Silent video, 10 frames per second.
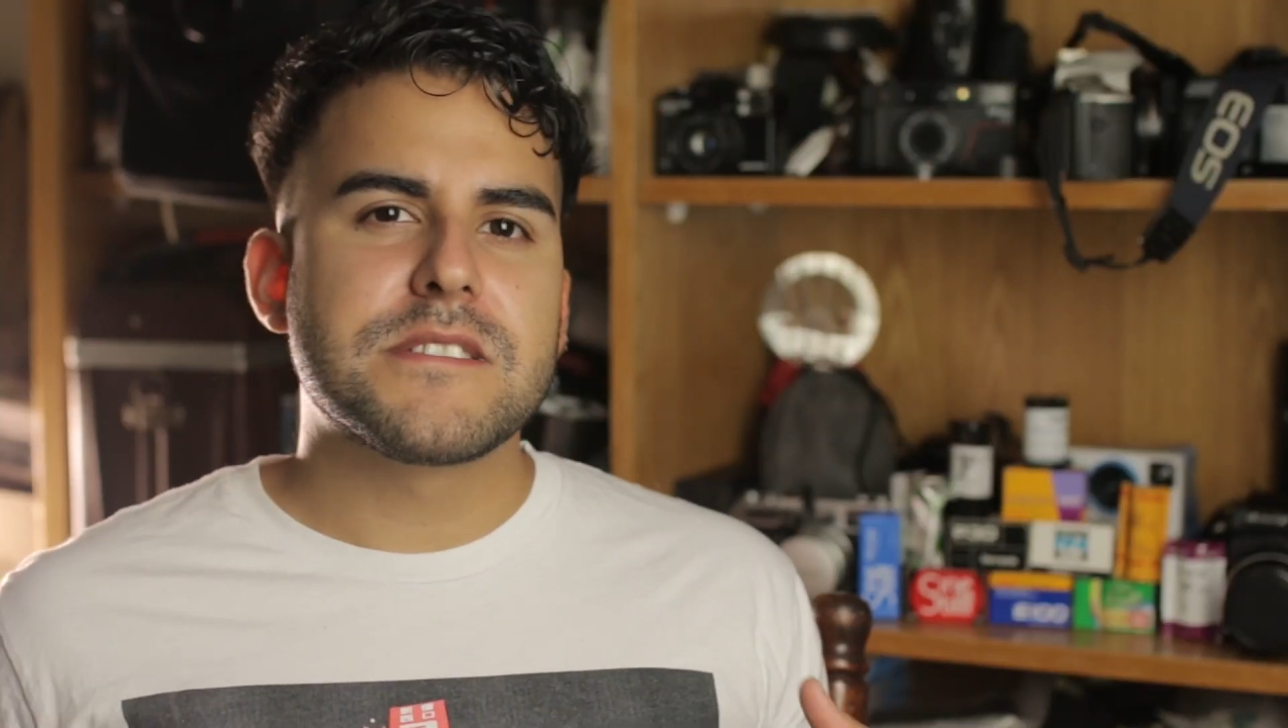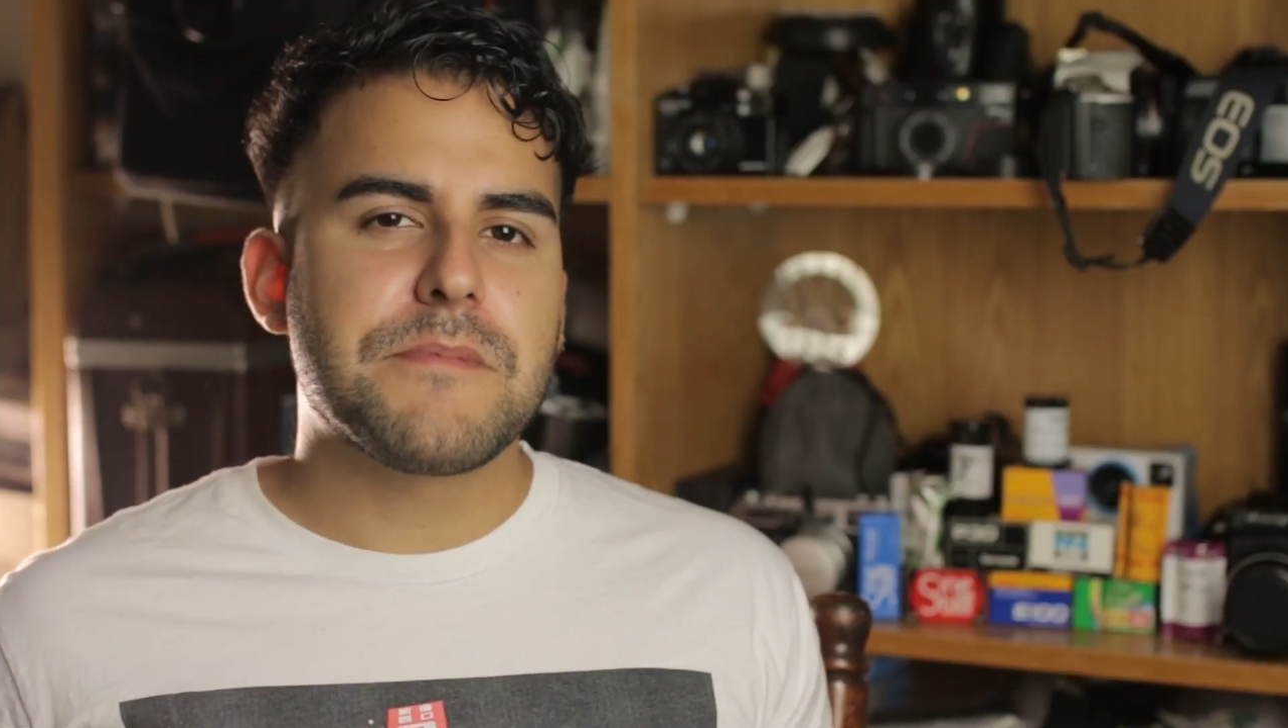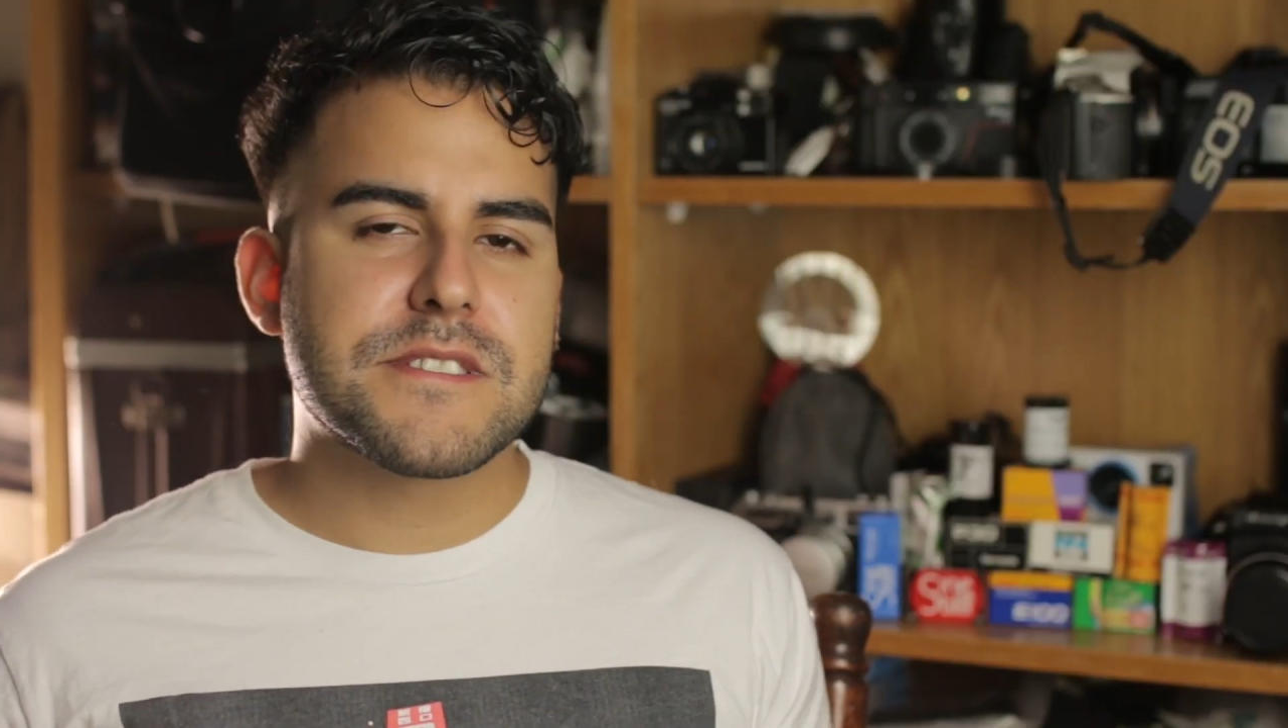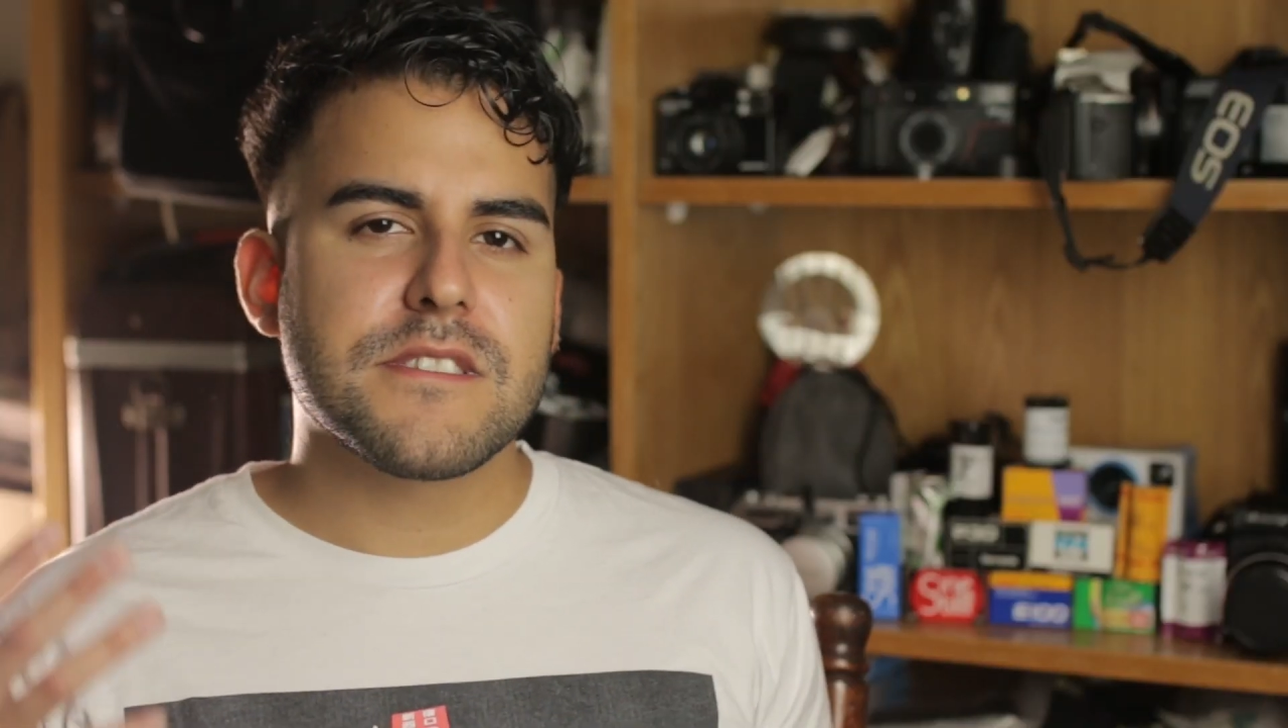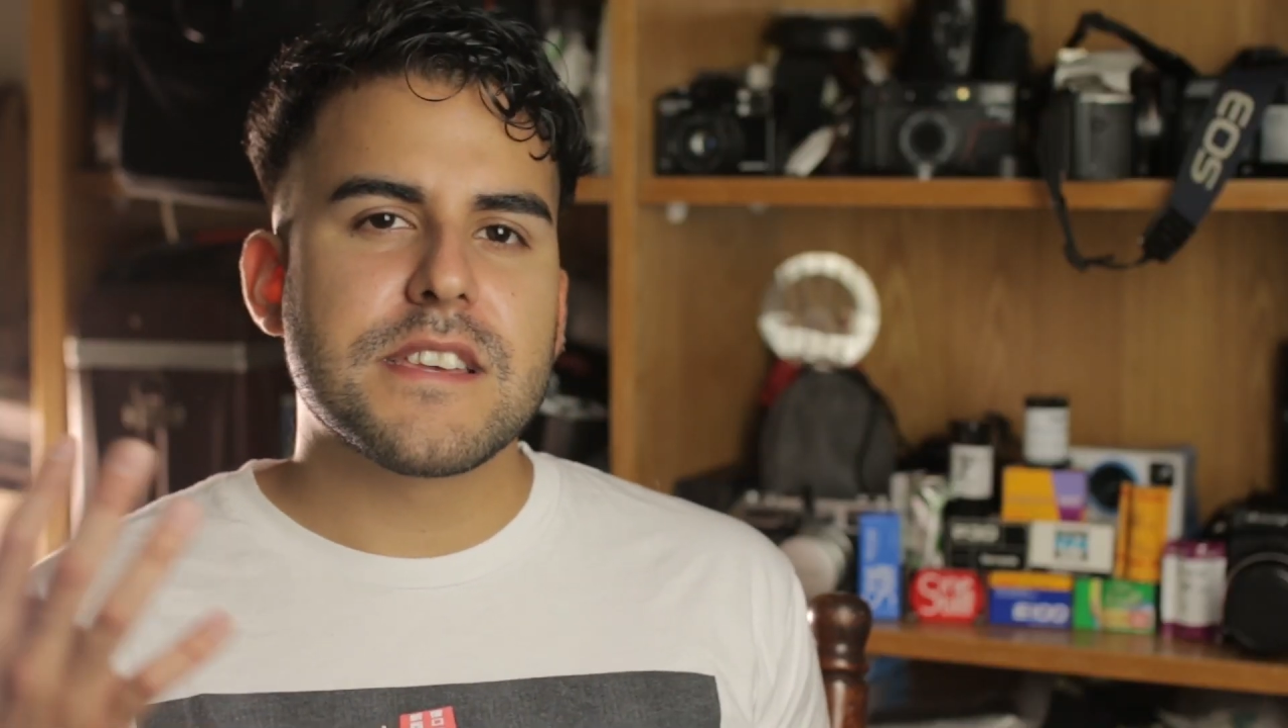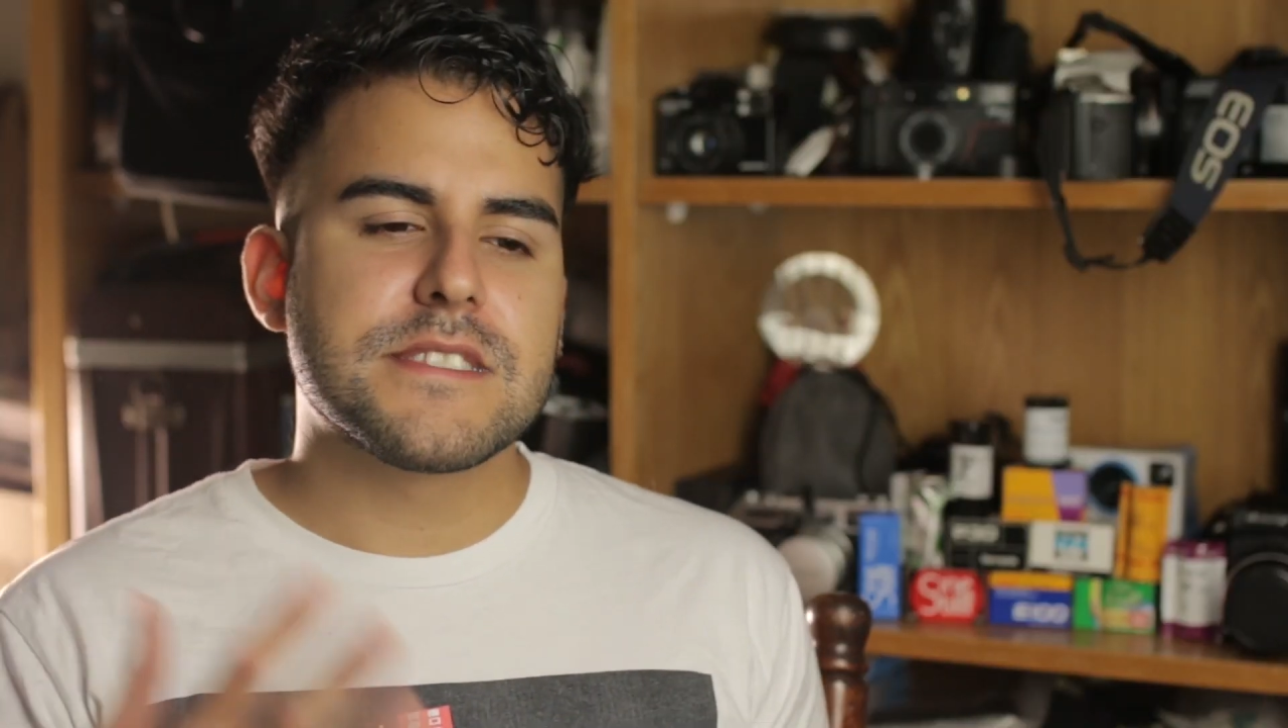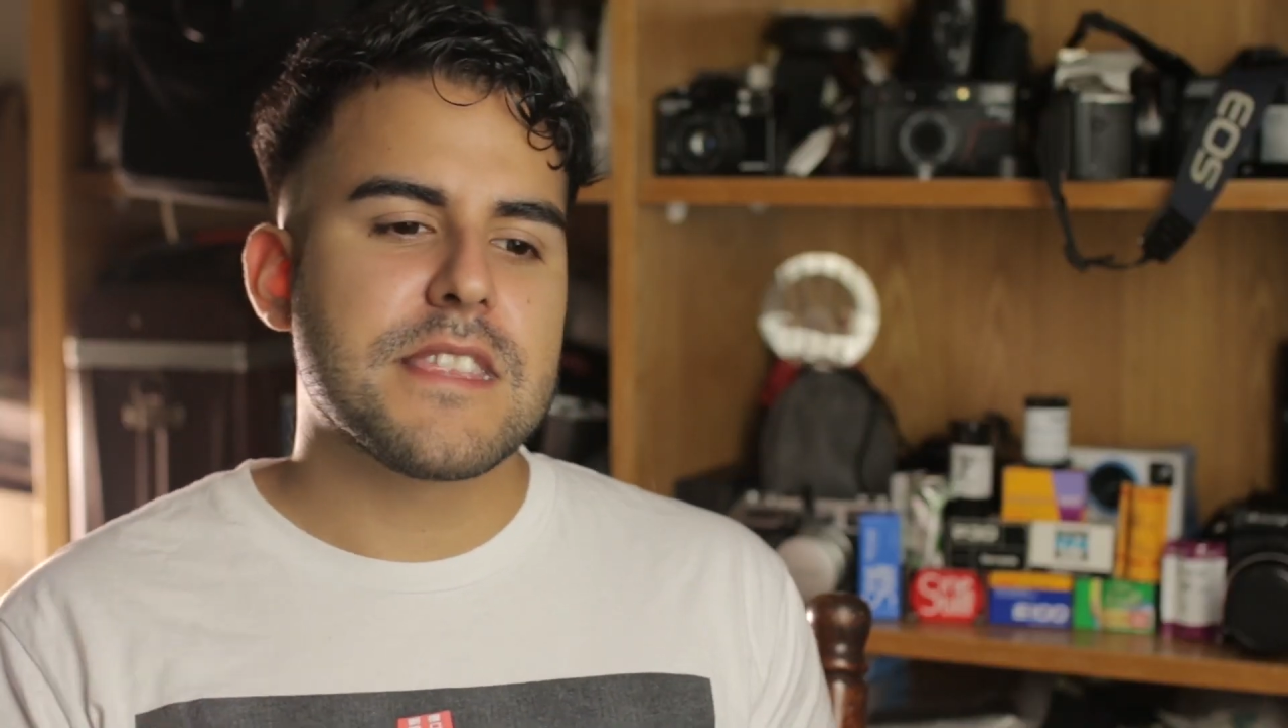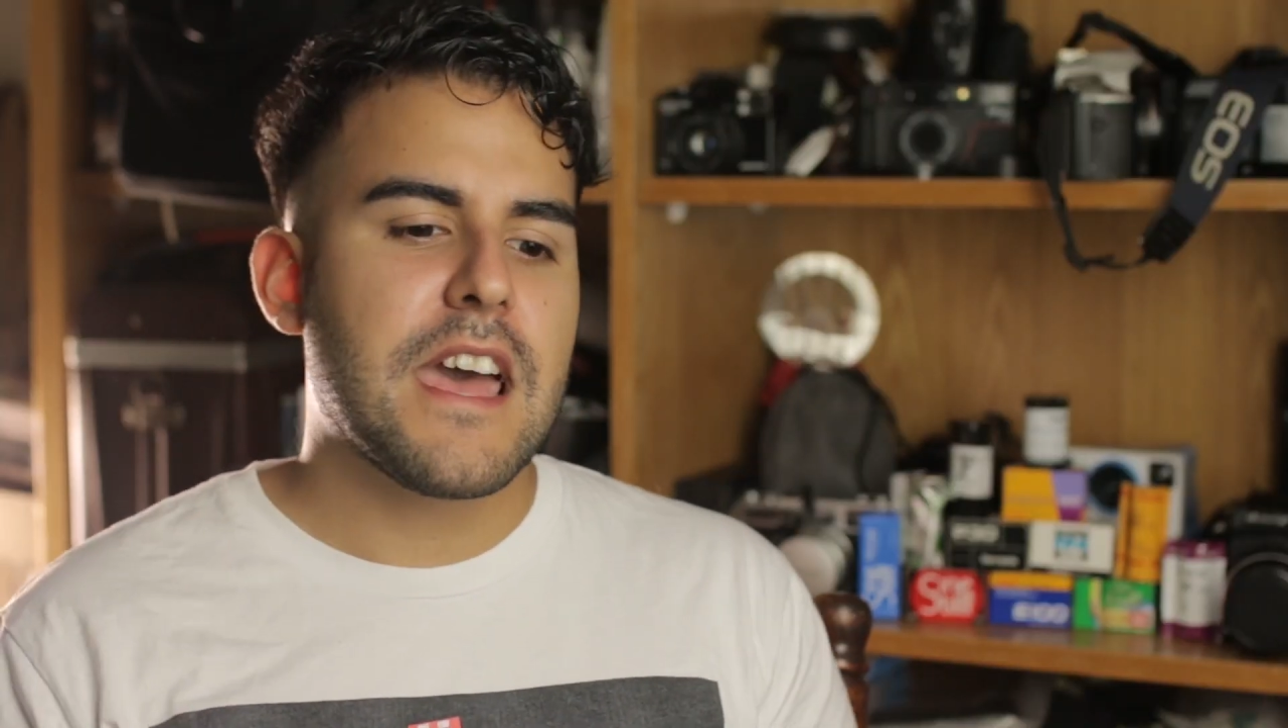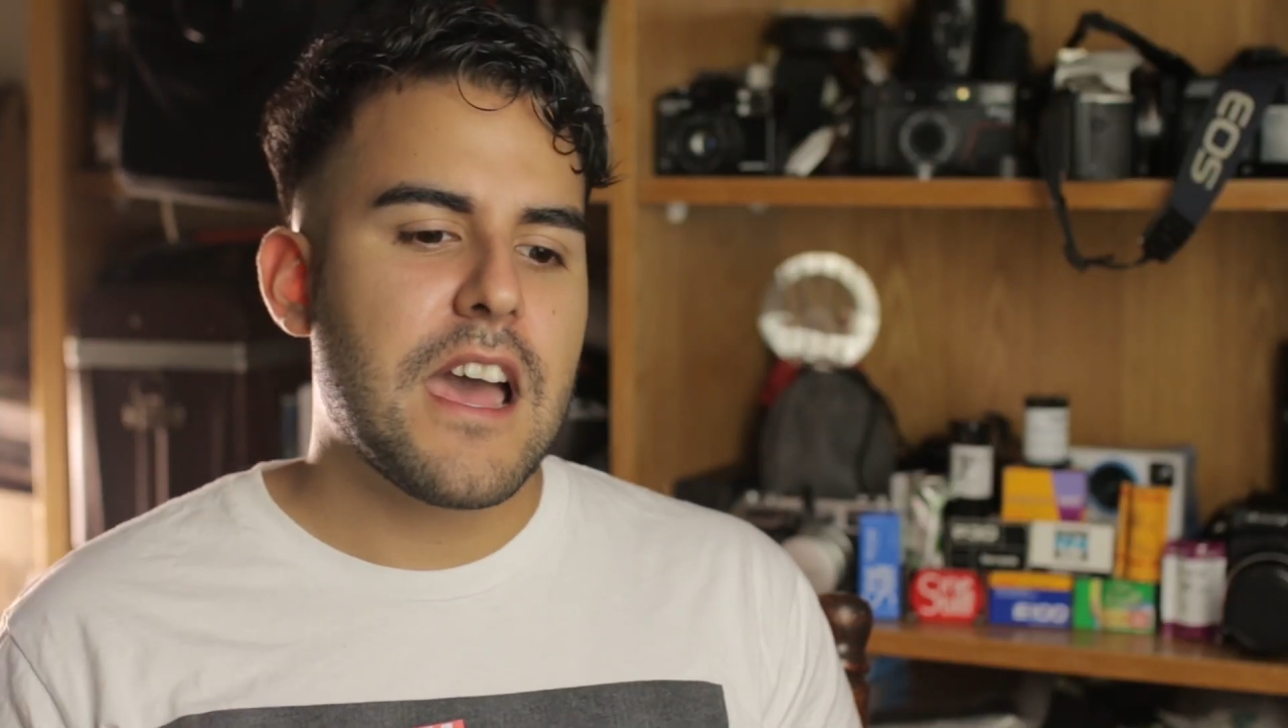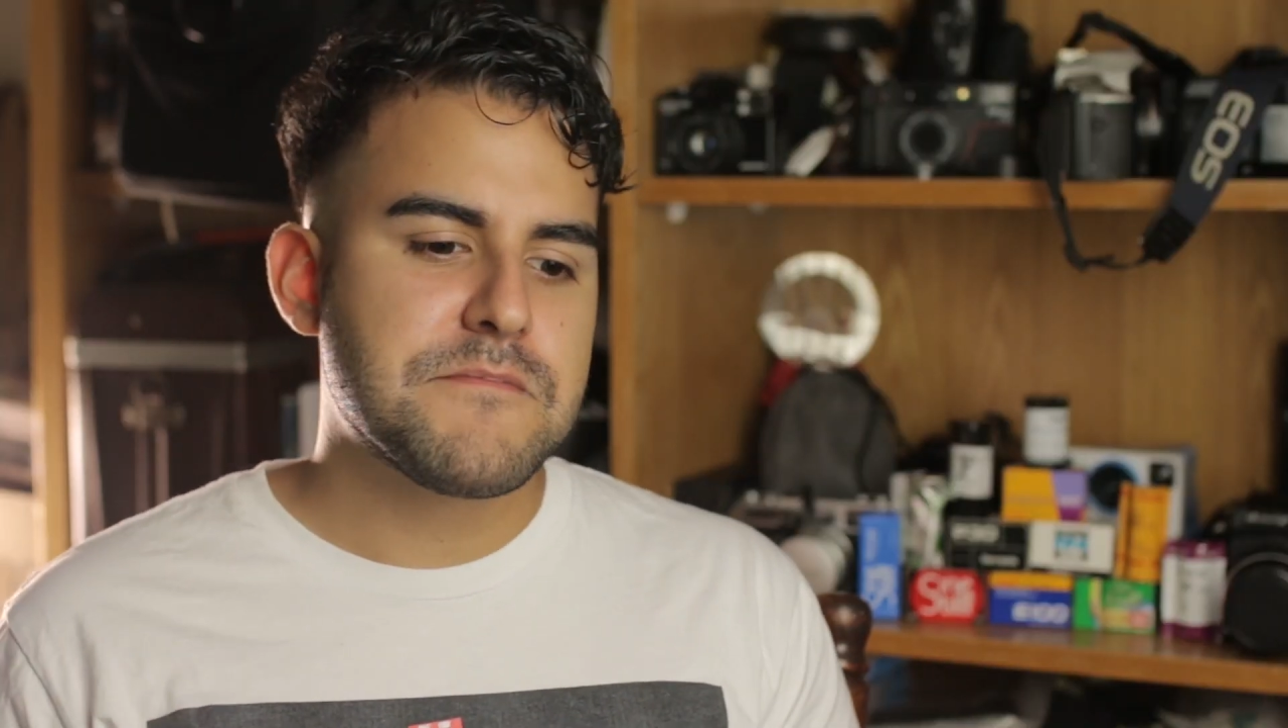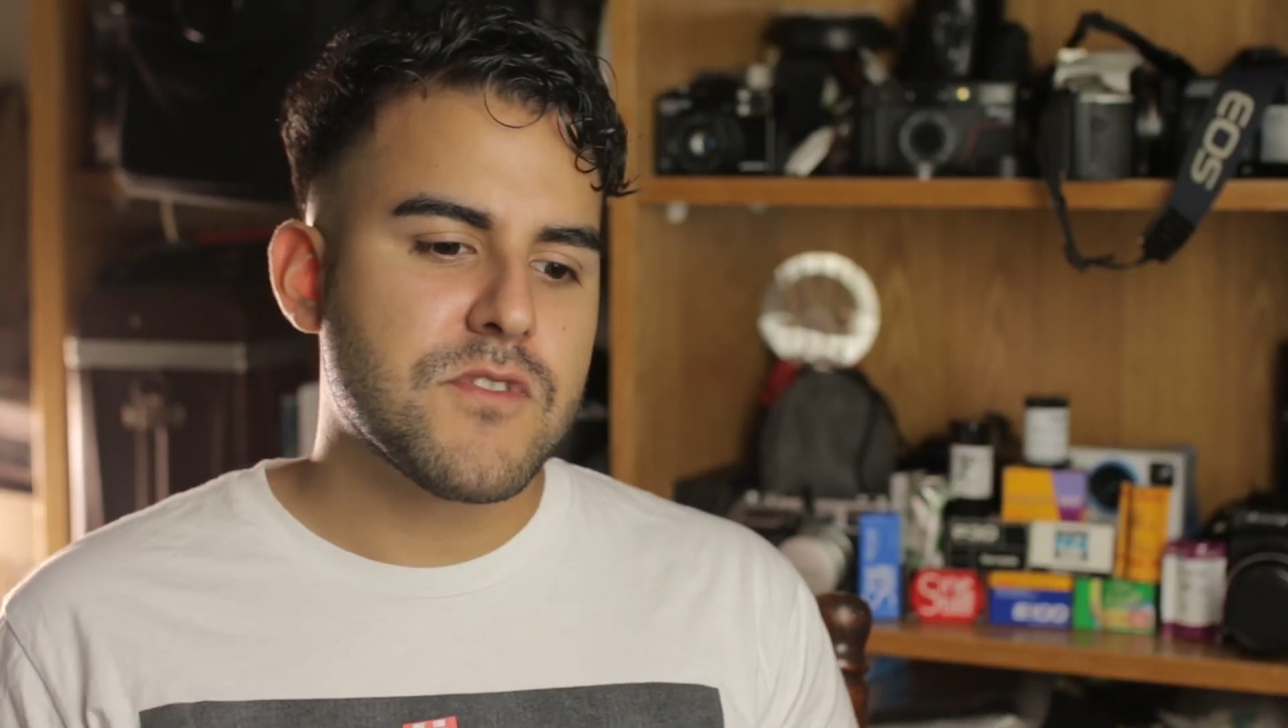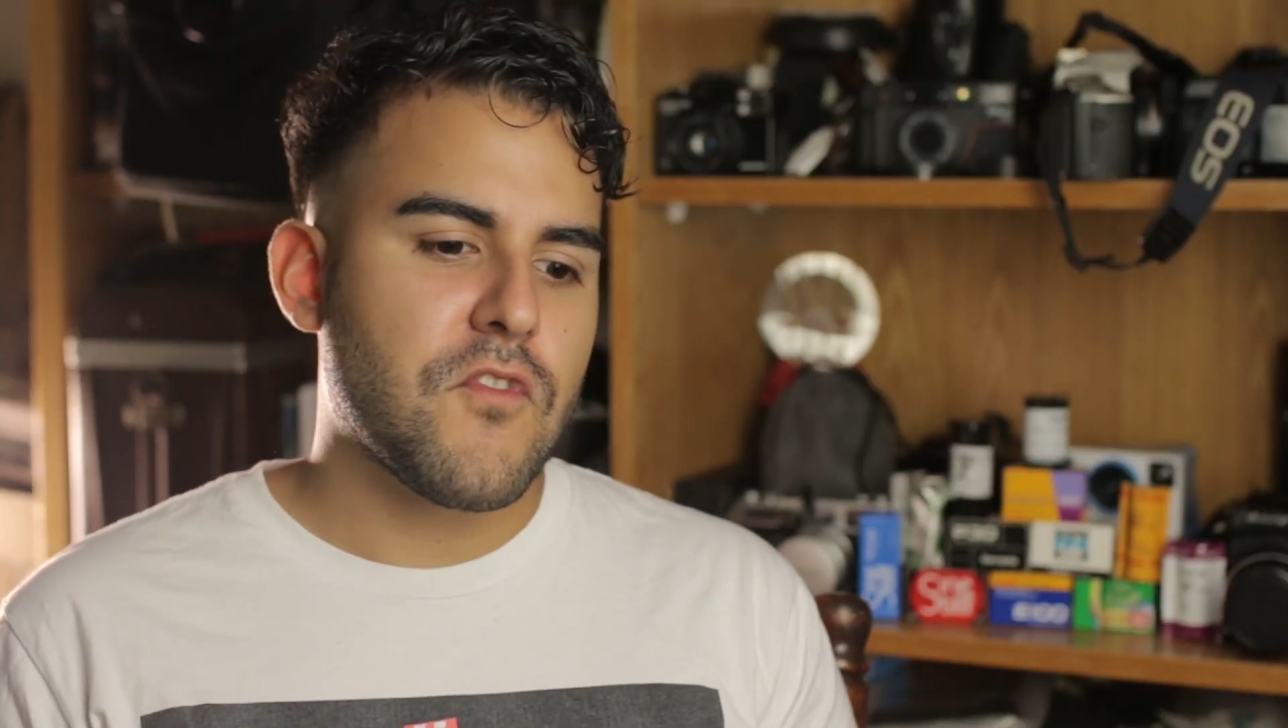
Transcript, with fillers: specialized labs,